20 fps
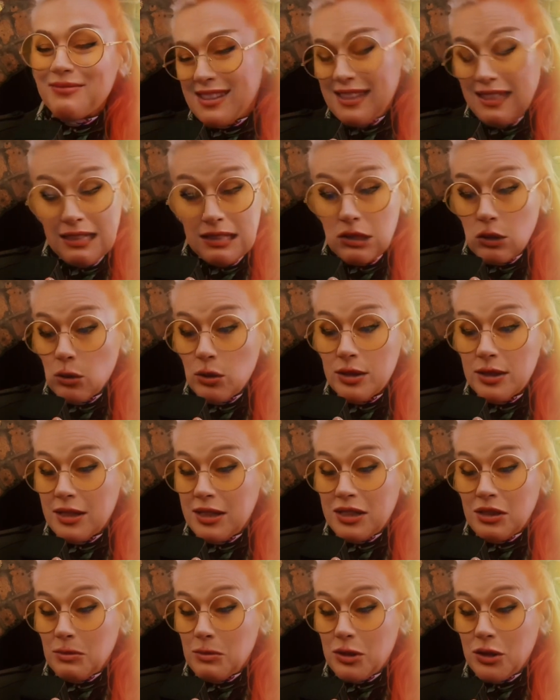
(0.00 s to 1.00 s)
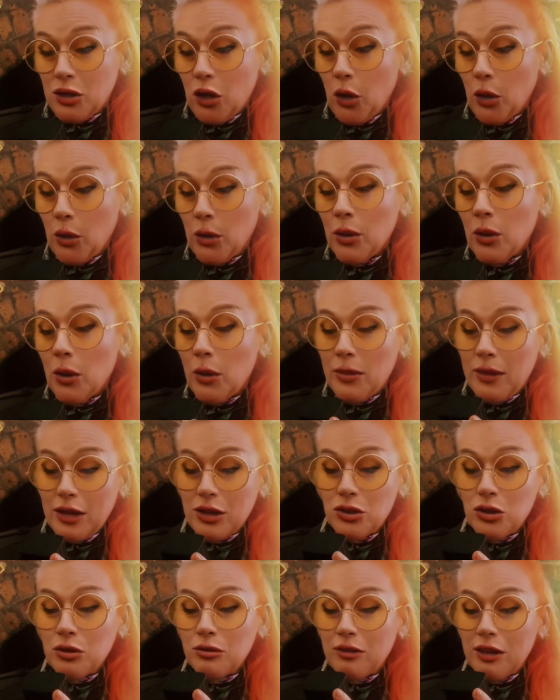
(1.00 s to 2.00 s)
It's all systems go on that
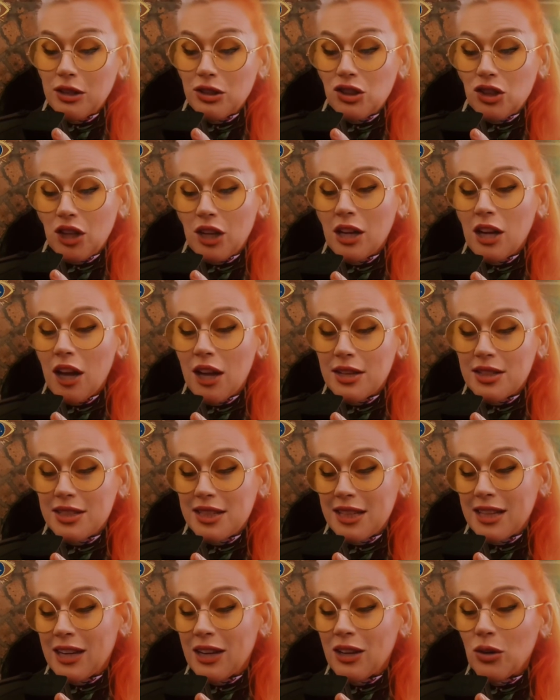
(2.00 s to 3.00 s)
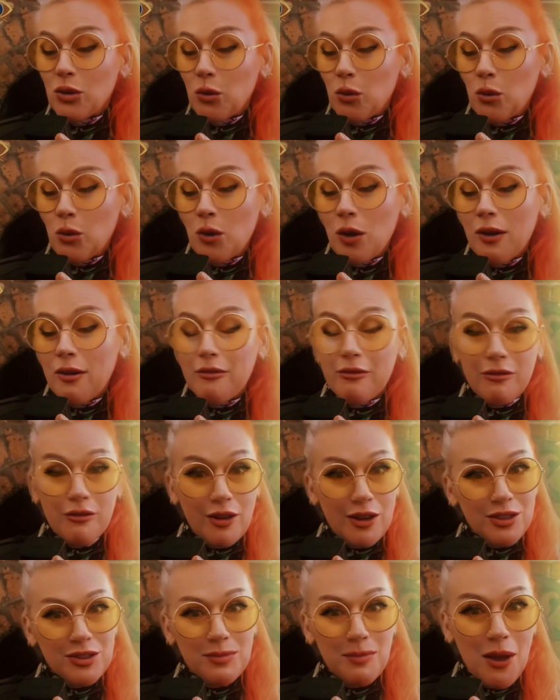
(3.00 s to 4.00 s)
new venture, idea, or
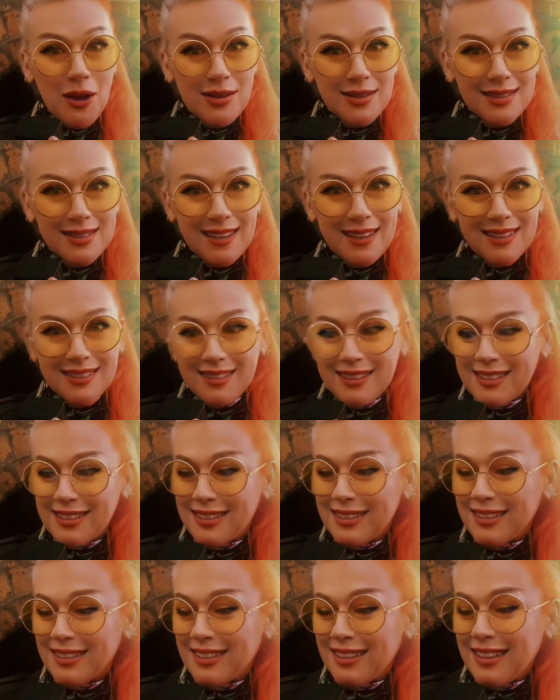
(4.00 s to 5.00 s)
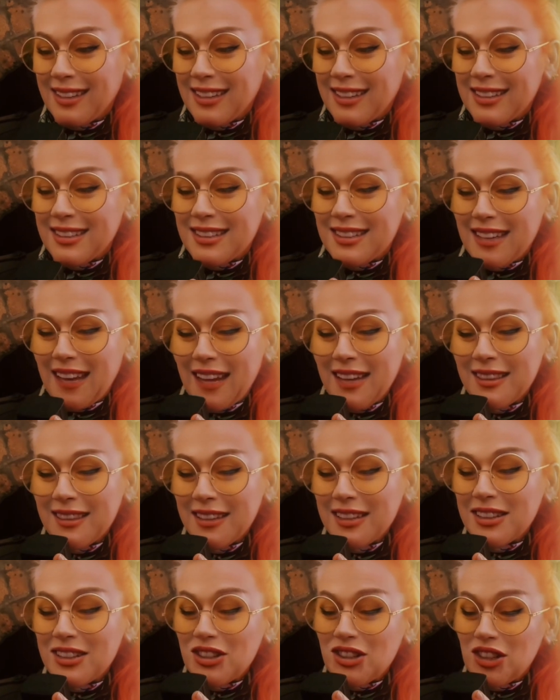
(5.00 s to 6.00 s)
fresh mindset. Take the
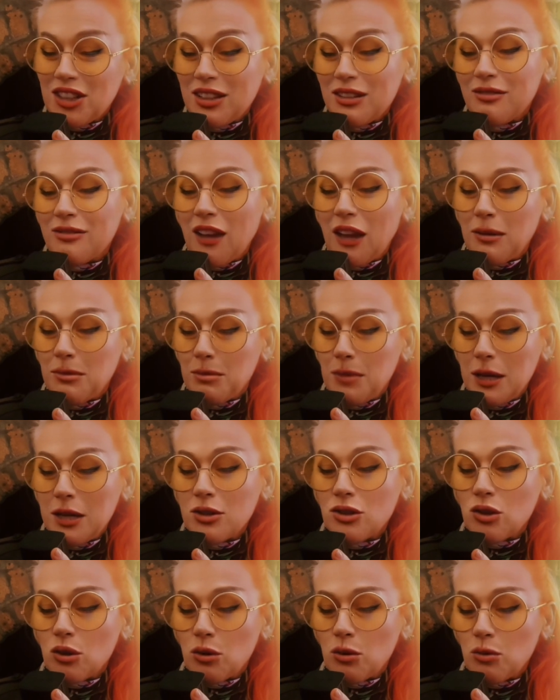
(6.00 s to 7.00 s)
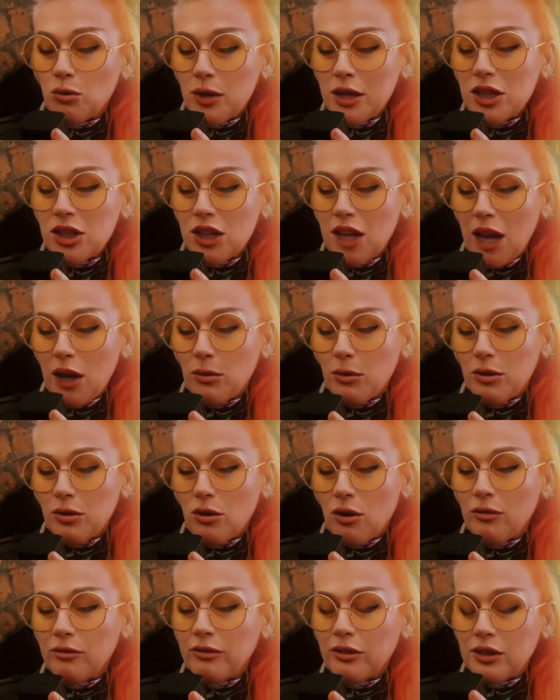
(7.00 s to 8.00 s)
initiative and pitch or reach out with
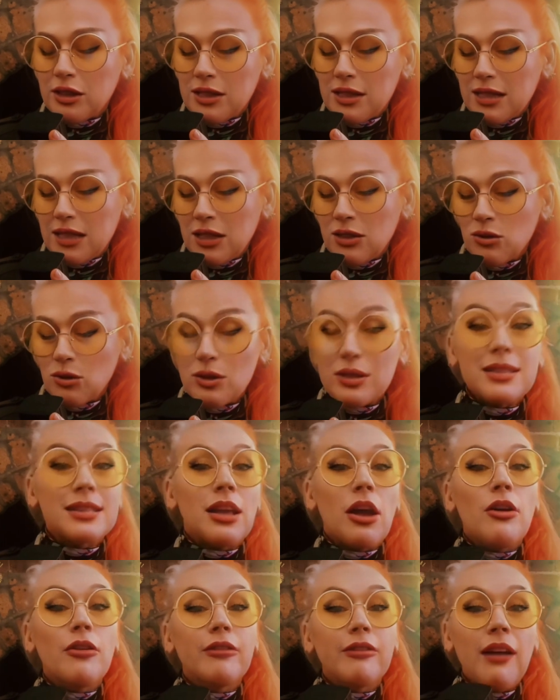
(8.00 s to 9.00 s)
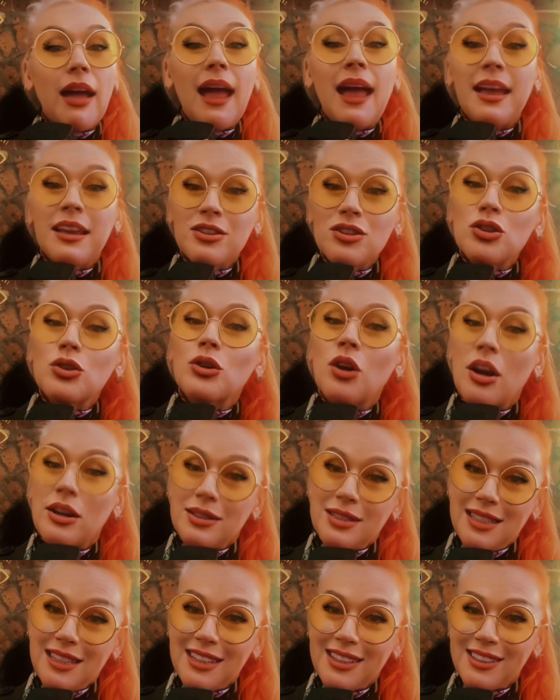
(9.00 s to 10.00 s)
confidence in yourself and your
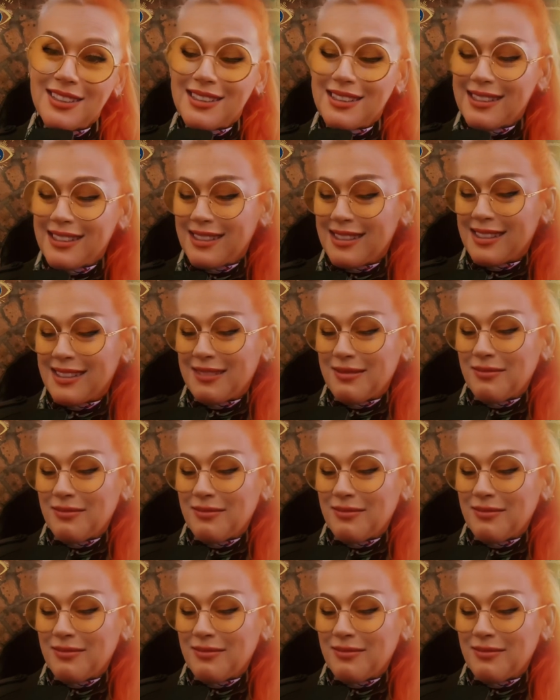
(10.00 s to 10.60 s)
ideas.